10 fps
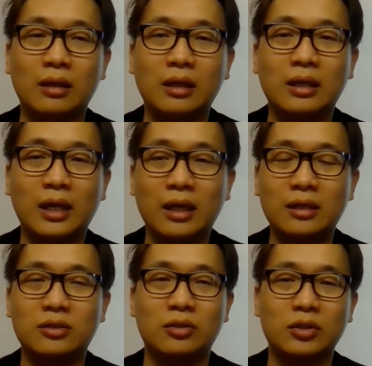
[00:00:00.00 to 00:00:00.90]
in
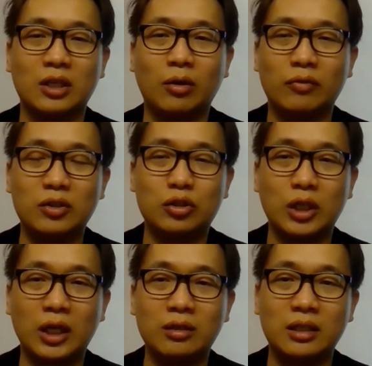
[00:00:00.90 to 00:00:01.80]
case, you know, some of this
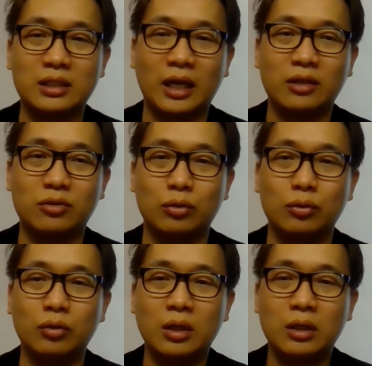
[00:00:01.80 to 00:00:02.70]
chain decides
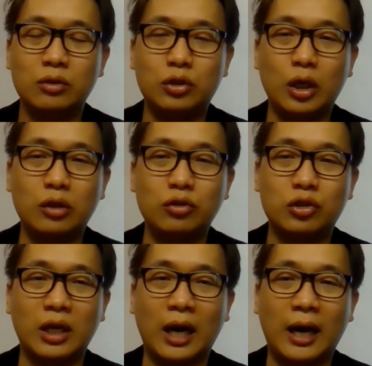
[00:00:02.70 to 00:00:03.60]
to change
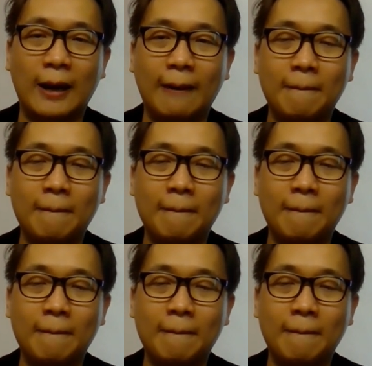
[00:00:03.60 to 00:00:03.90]
their